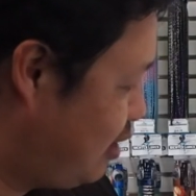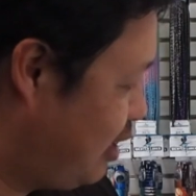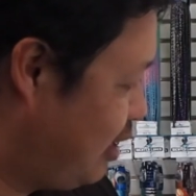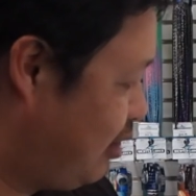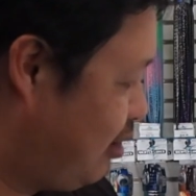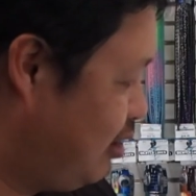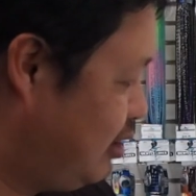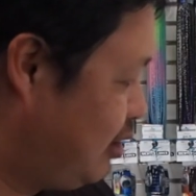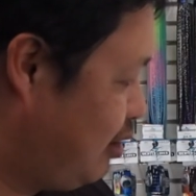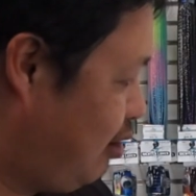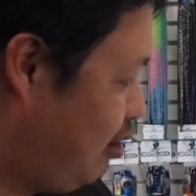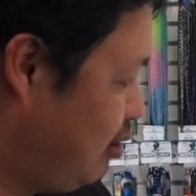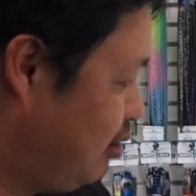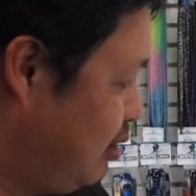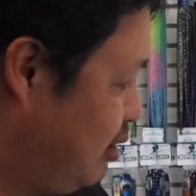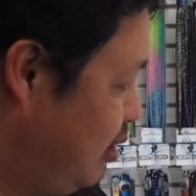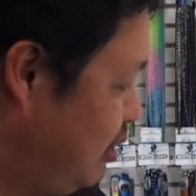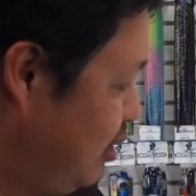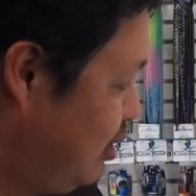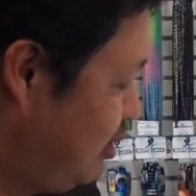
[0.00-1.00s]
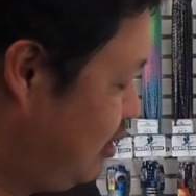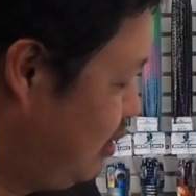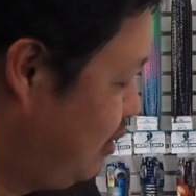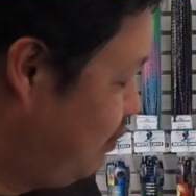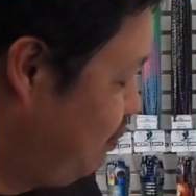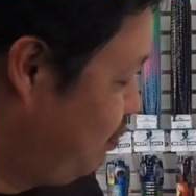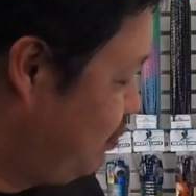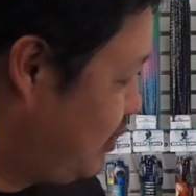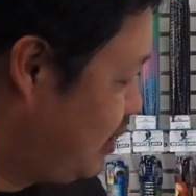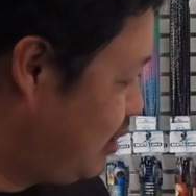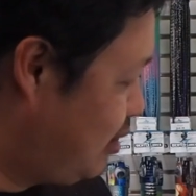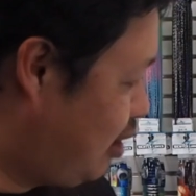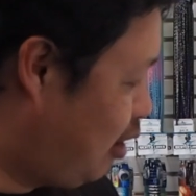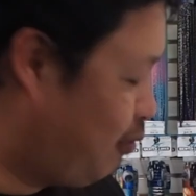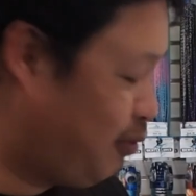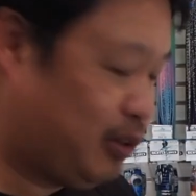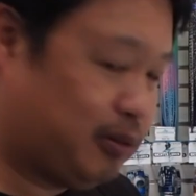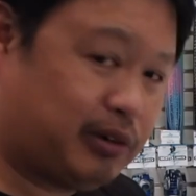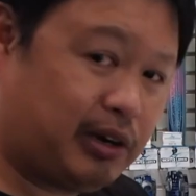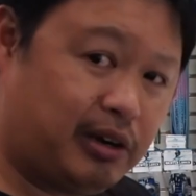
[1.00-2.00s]
that goes along
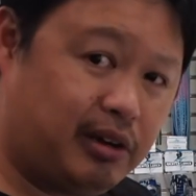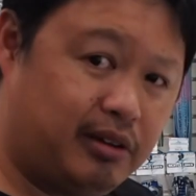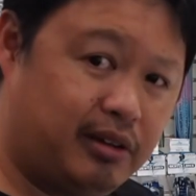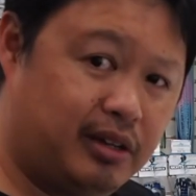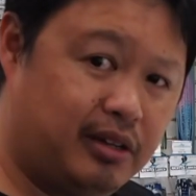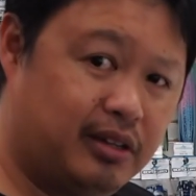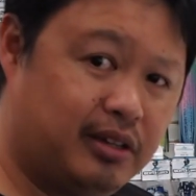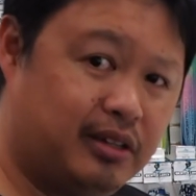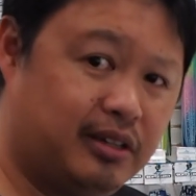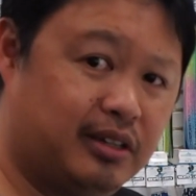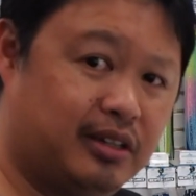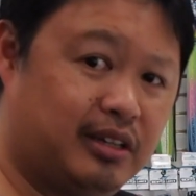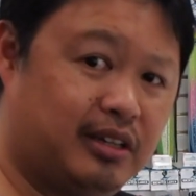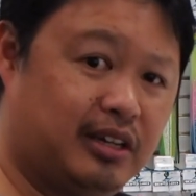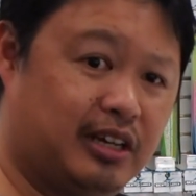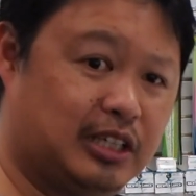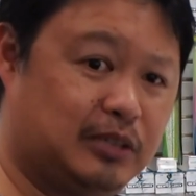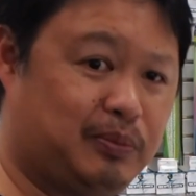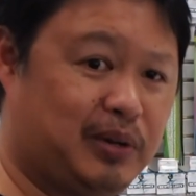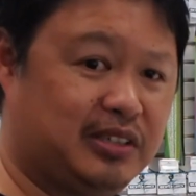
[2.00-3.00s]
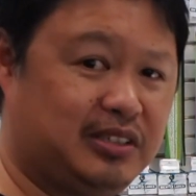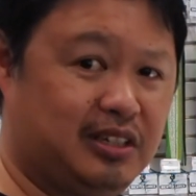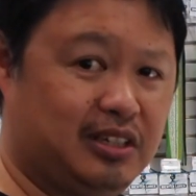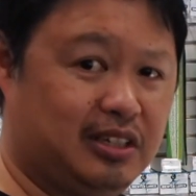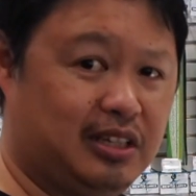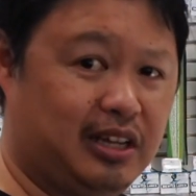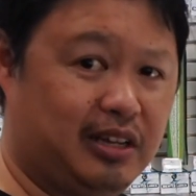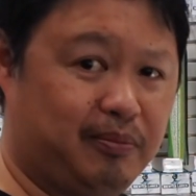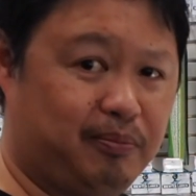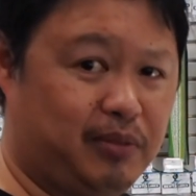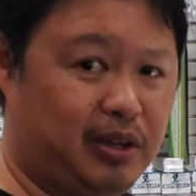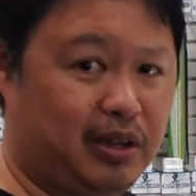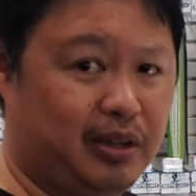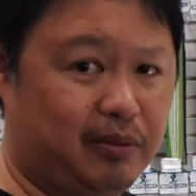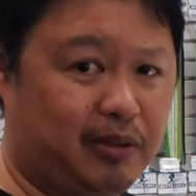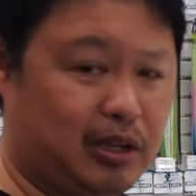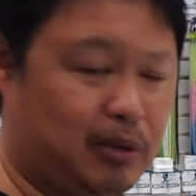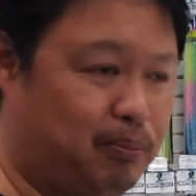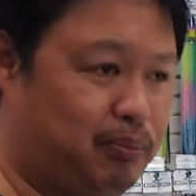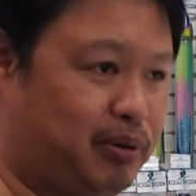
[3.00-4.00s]
off the road. It's basically a
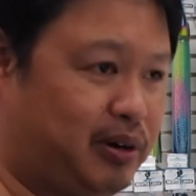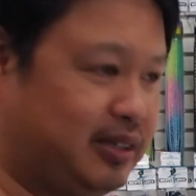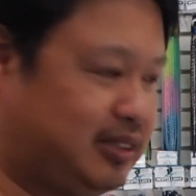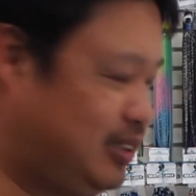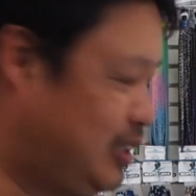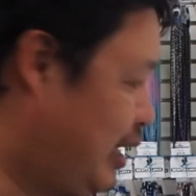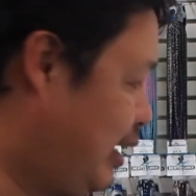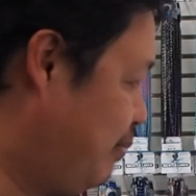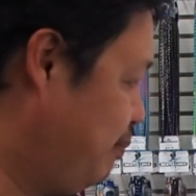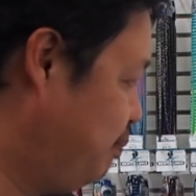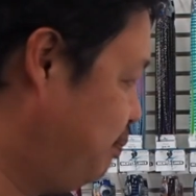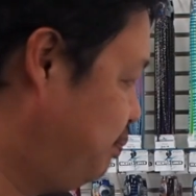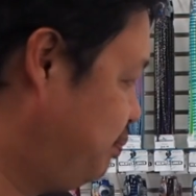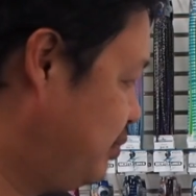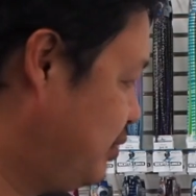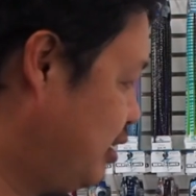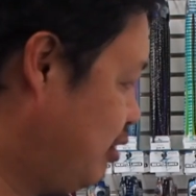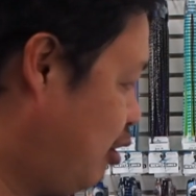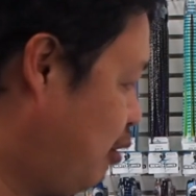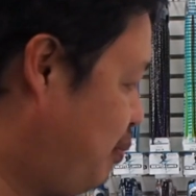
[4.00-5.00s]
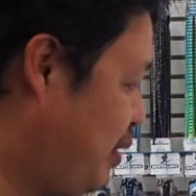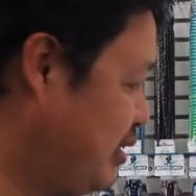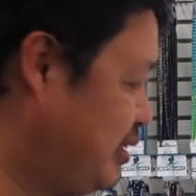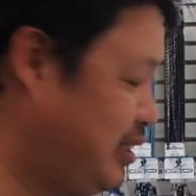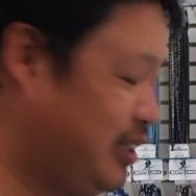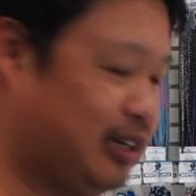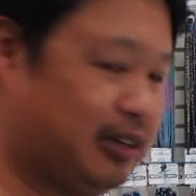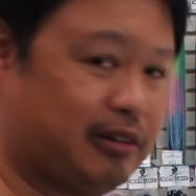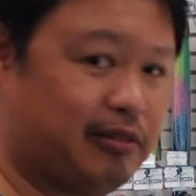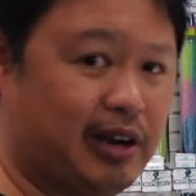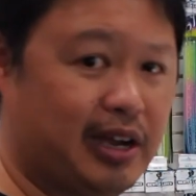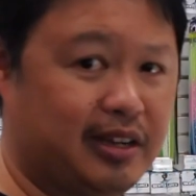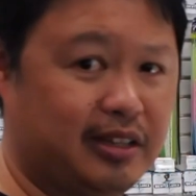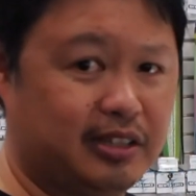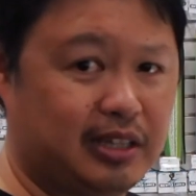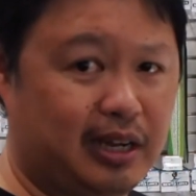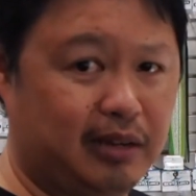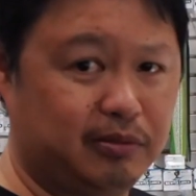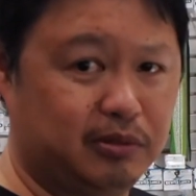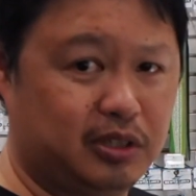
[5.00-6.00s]
compressed, or basically a graded
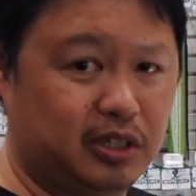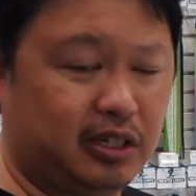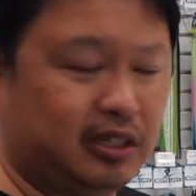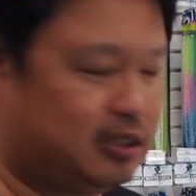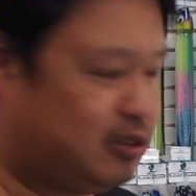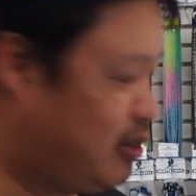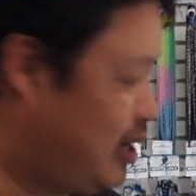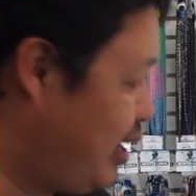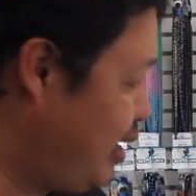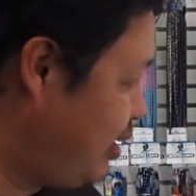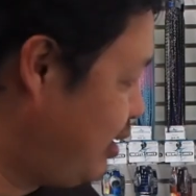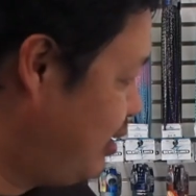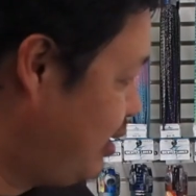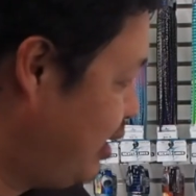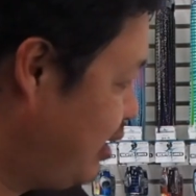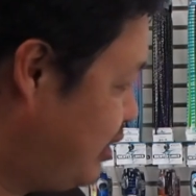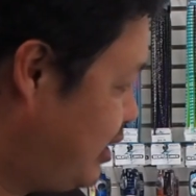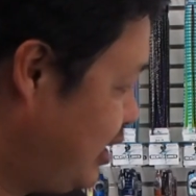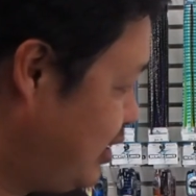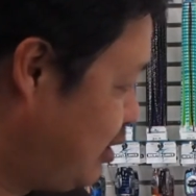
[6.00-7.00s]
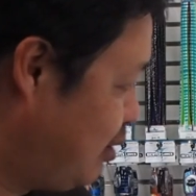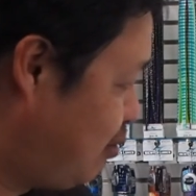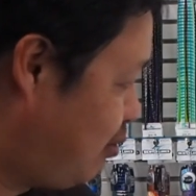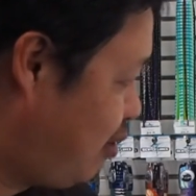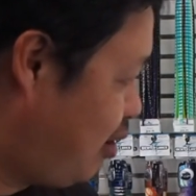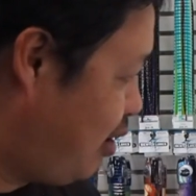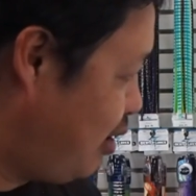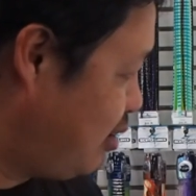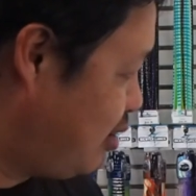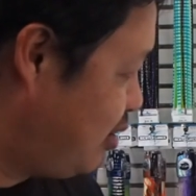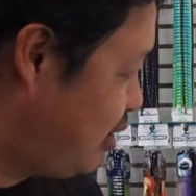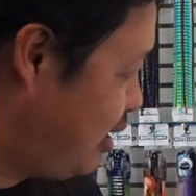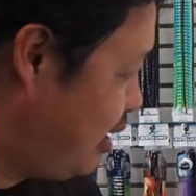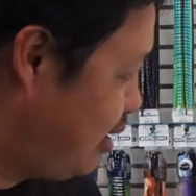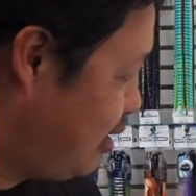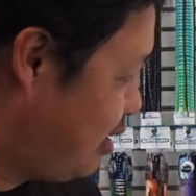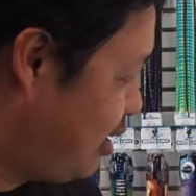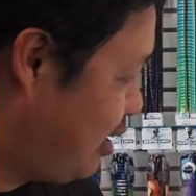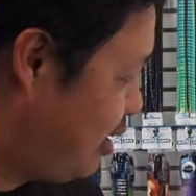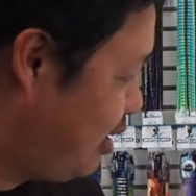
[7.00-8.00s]
dirt track. It takes you right to the
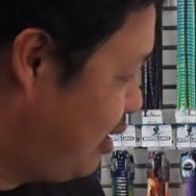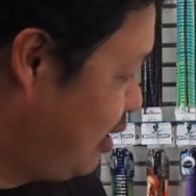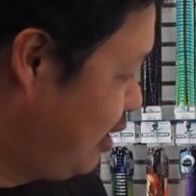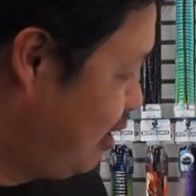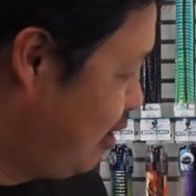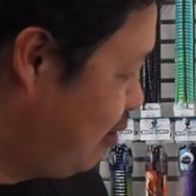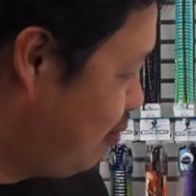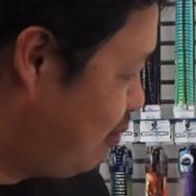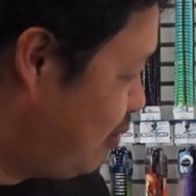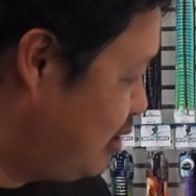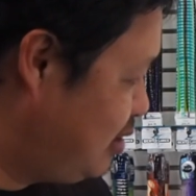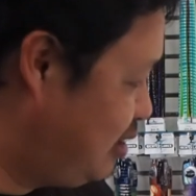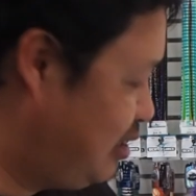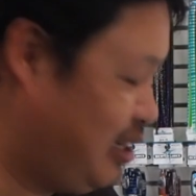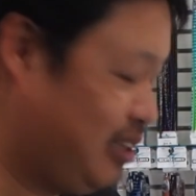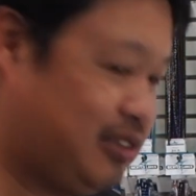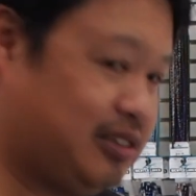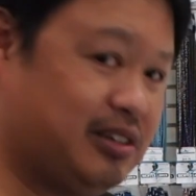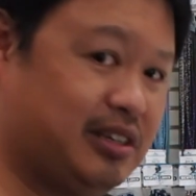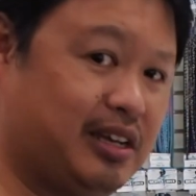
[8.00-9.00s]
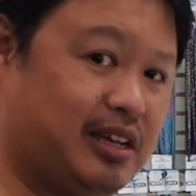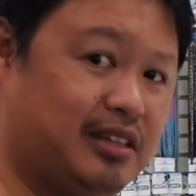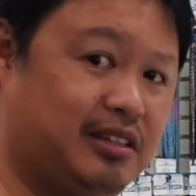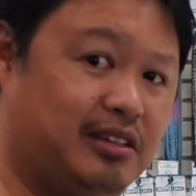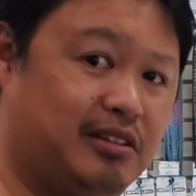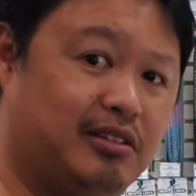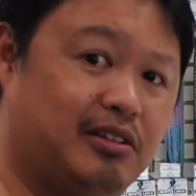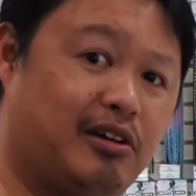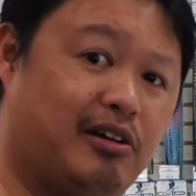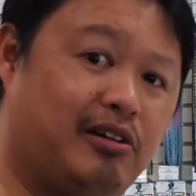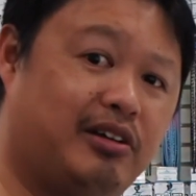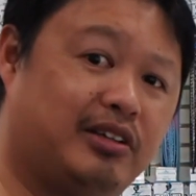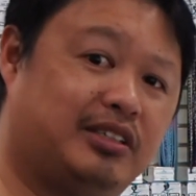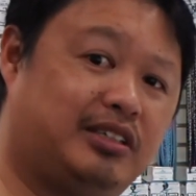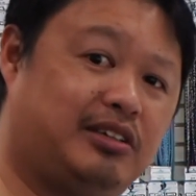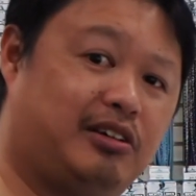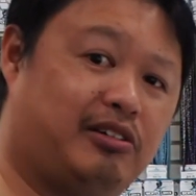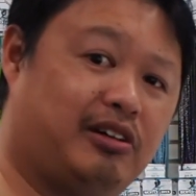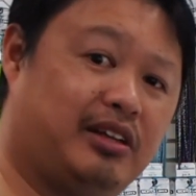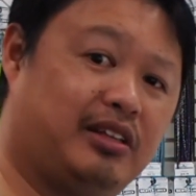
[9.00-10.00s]
end there. Once you get to the end, you know
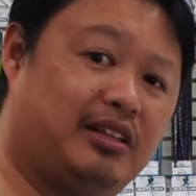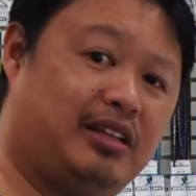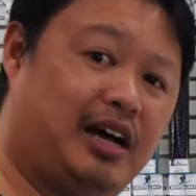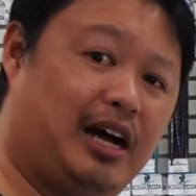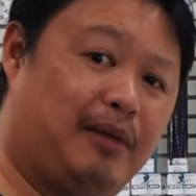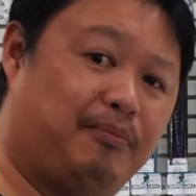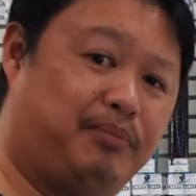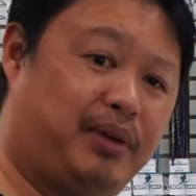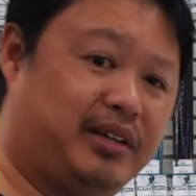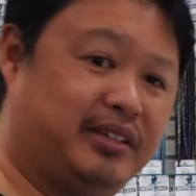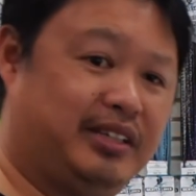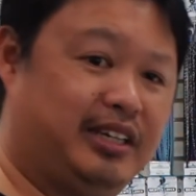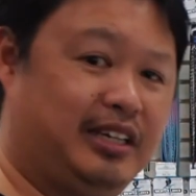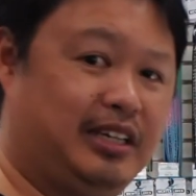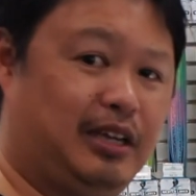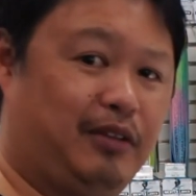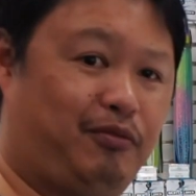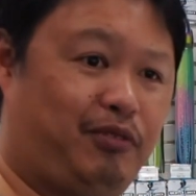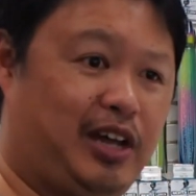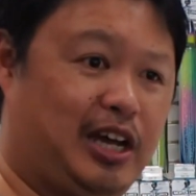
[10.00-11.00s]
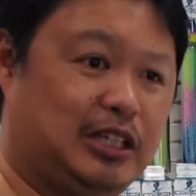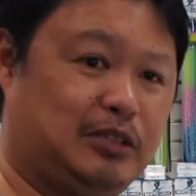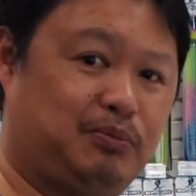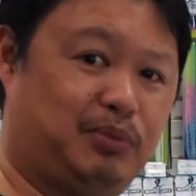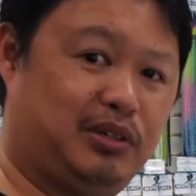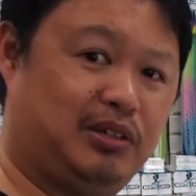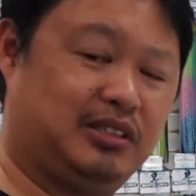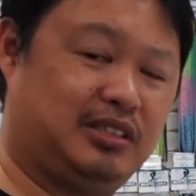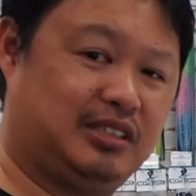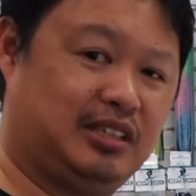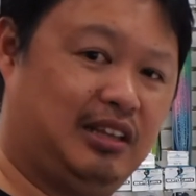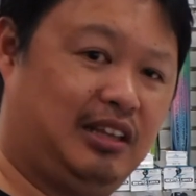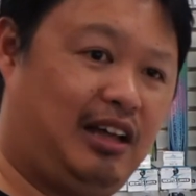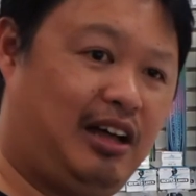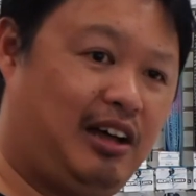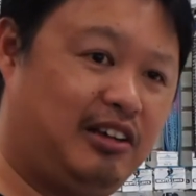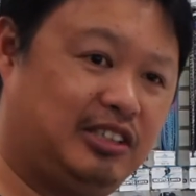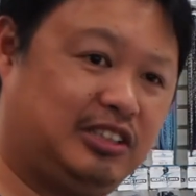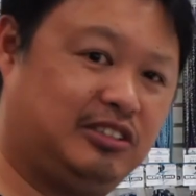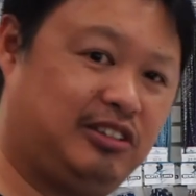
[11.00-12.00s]
you're at Biggie Flats because there's a
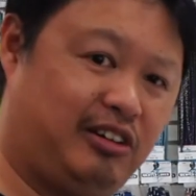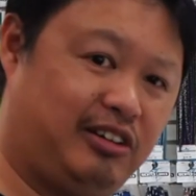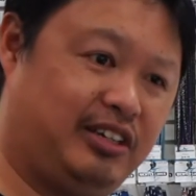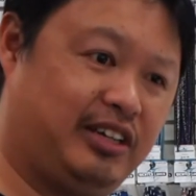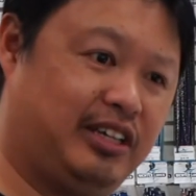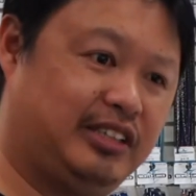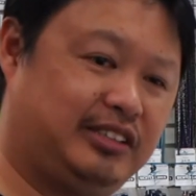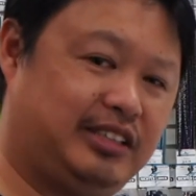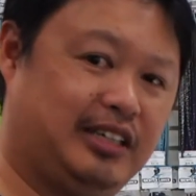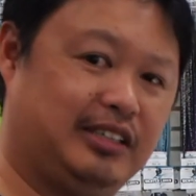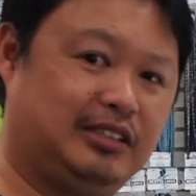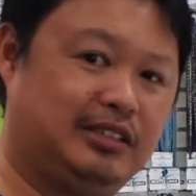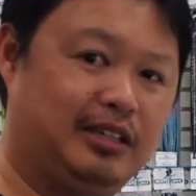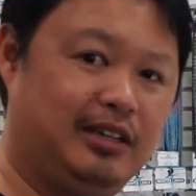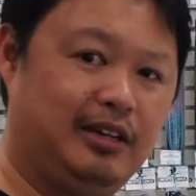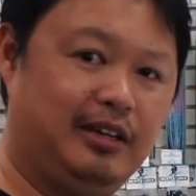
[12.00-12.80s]
large sign there that says,